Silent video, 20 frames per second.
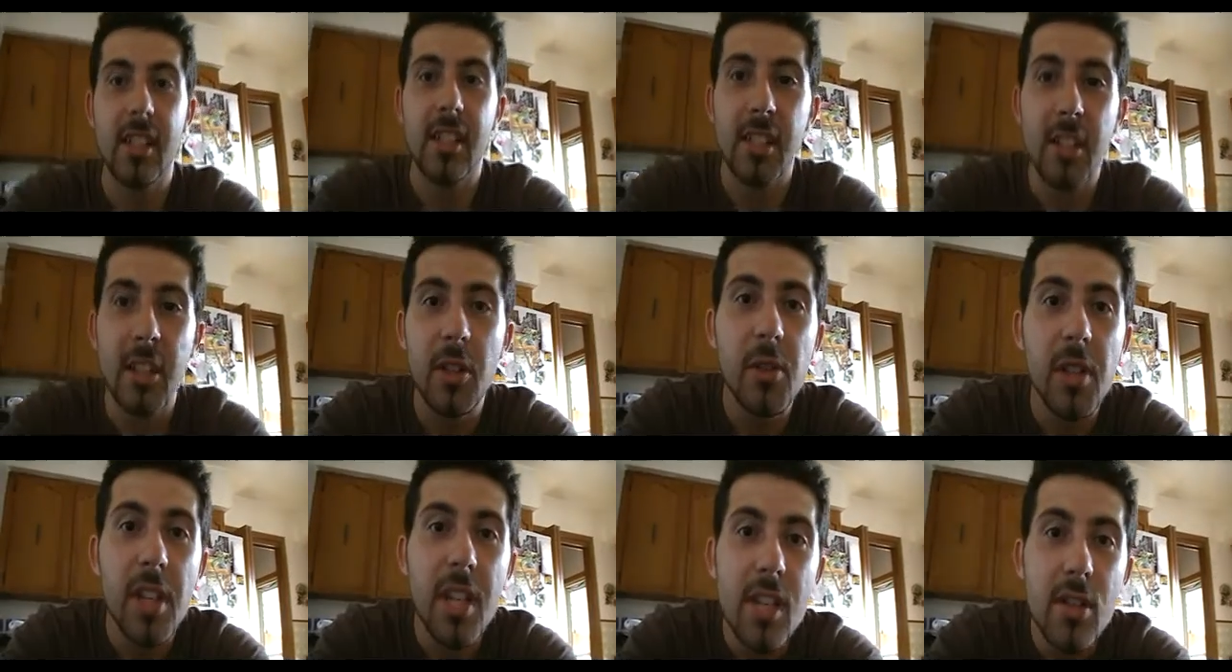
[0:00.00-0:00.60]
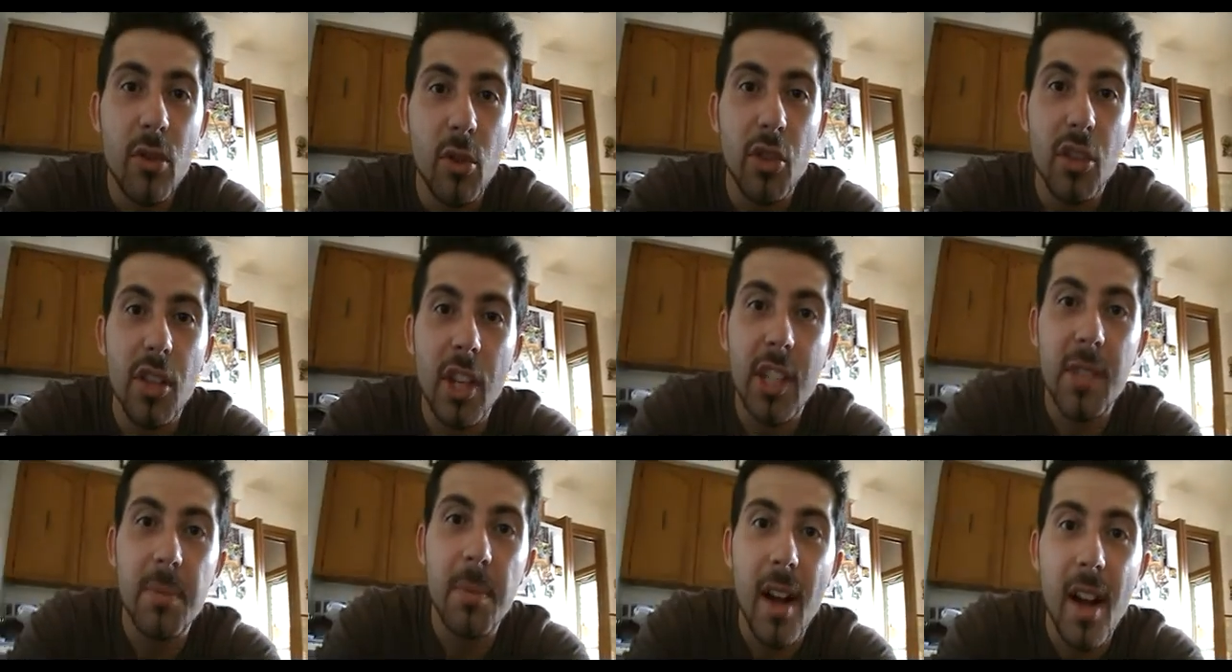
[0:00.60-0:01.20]
Two teens for
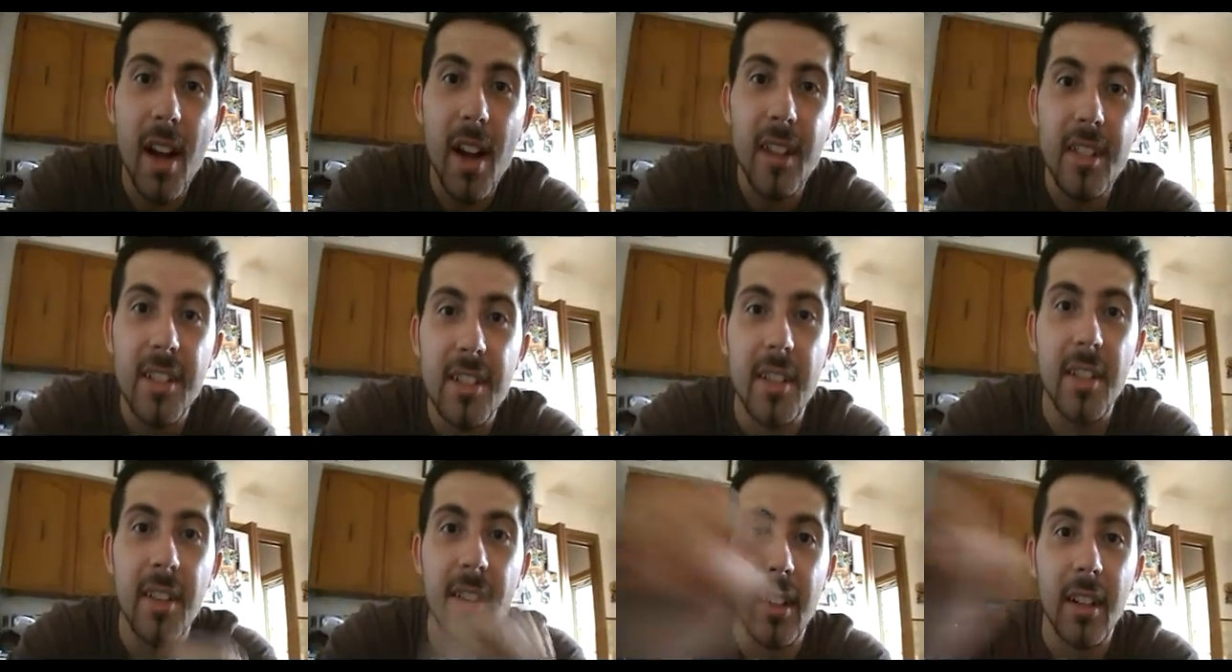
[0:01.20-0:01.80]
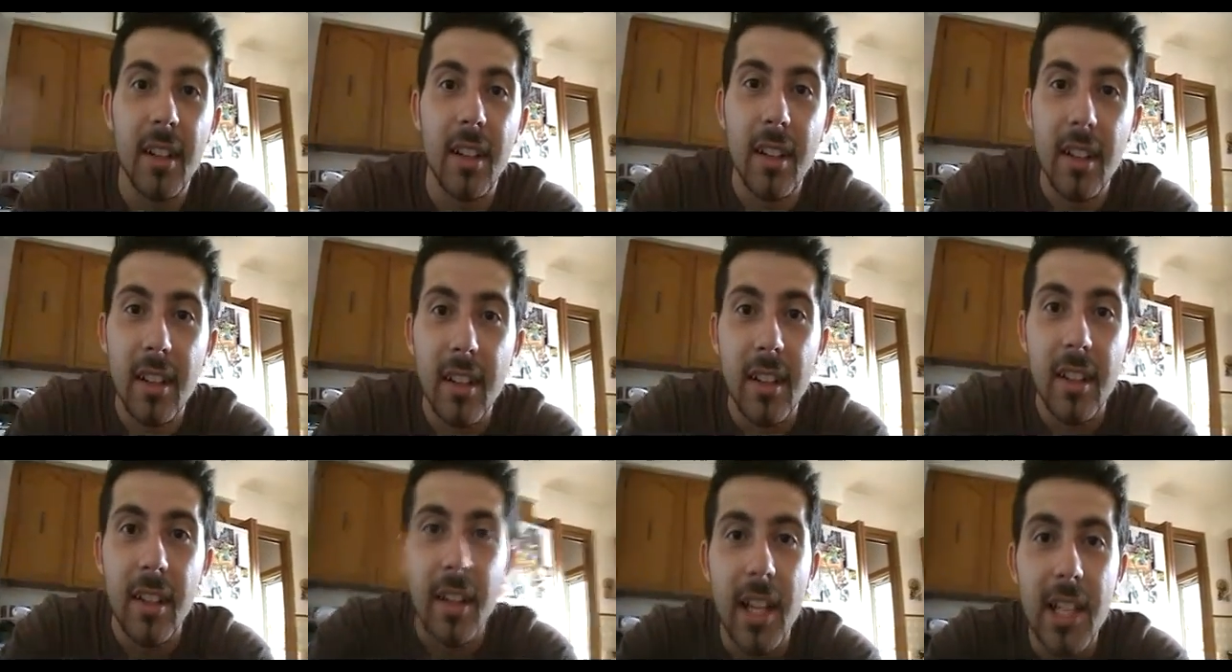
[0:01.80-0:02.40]
$6.
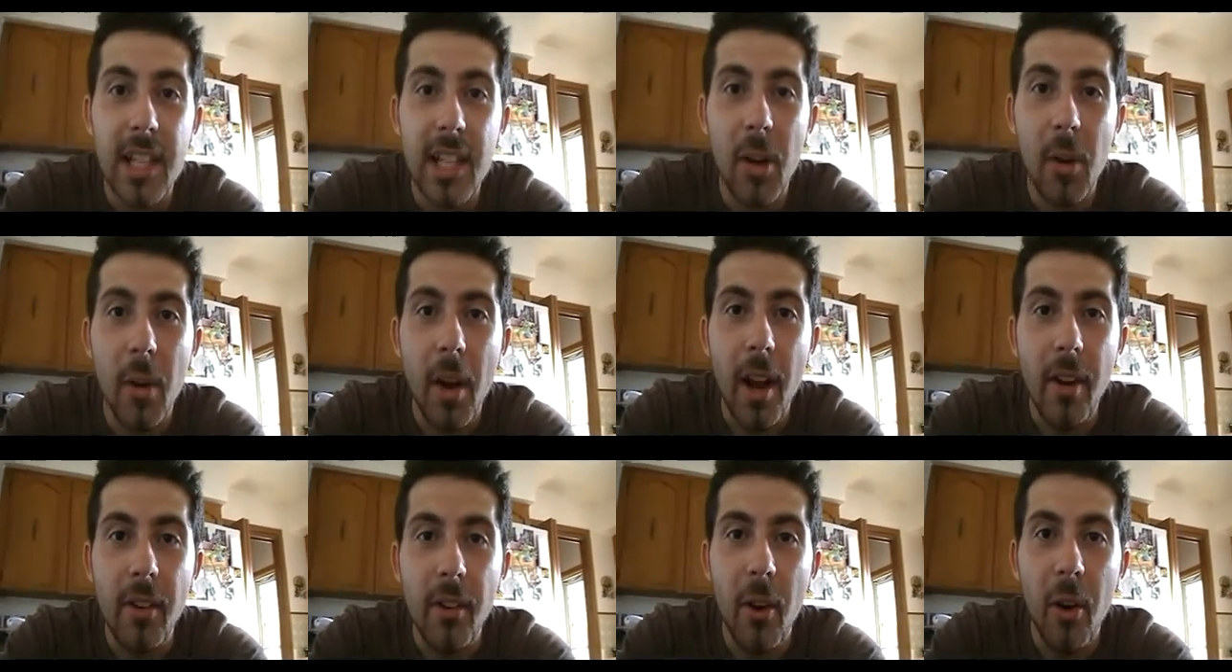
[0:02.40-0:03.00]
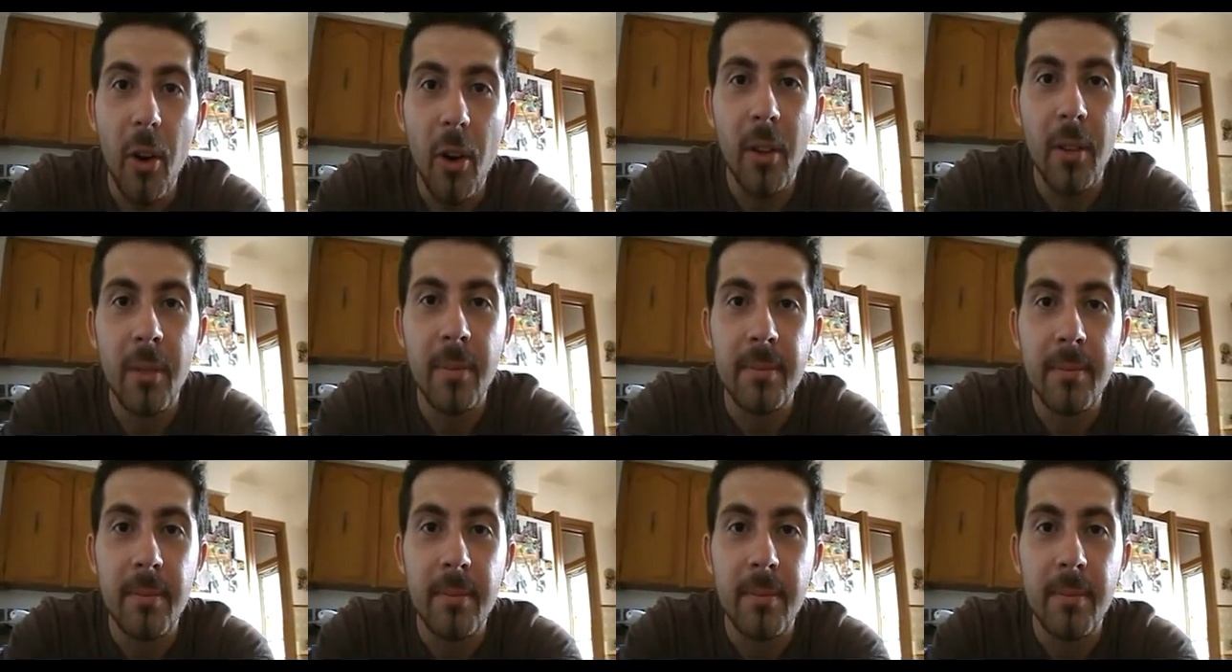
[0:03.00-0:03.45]
That's how I roll.